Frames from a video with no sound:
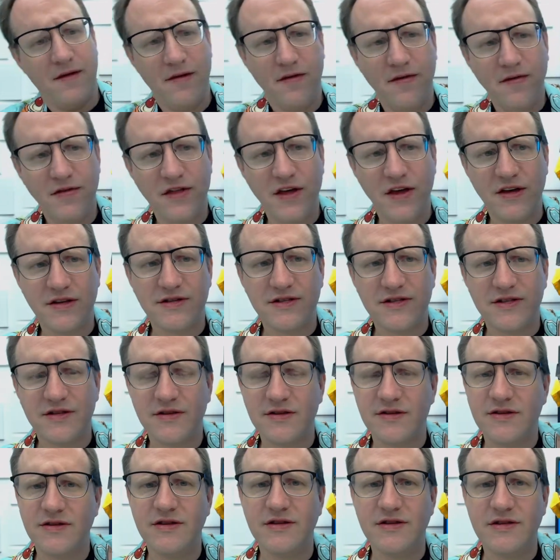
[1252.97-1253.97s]
This
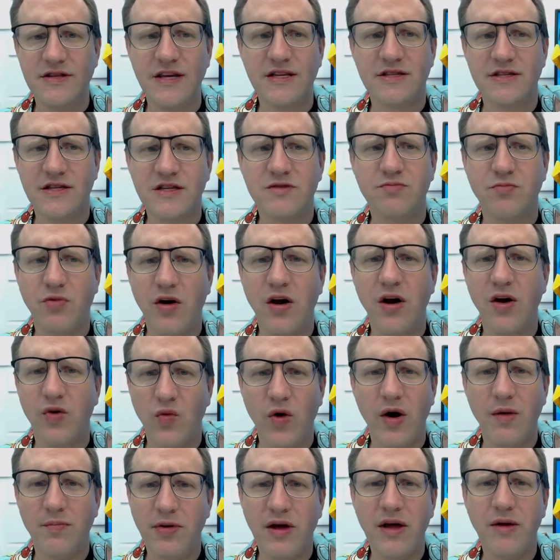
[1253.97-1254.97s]
this is probably
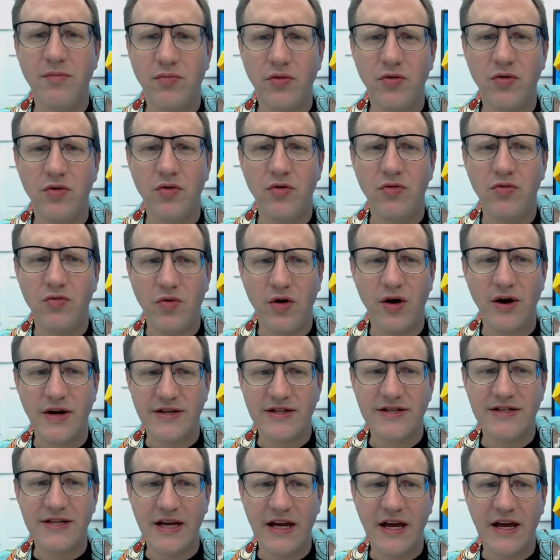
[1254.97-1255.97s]
what people want to
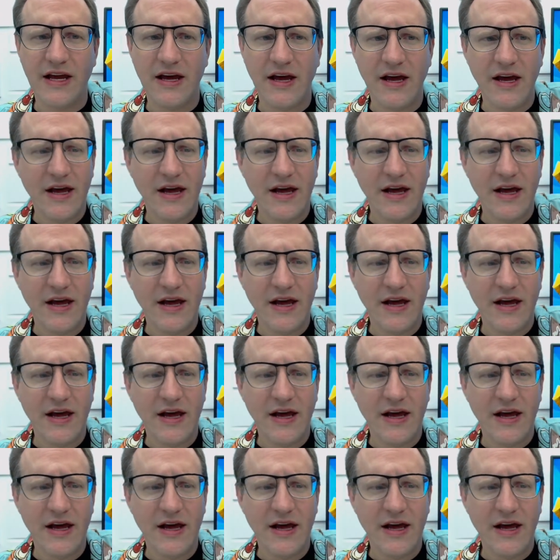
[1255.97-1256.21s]
see.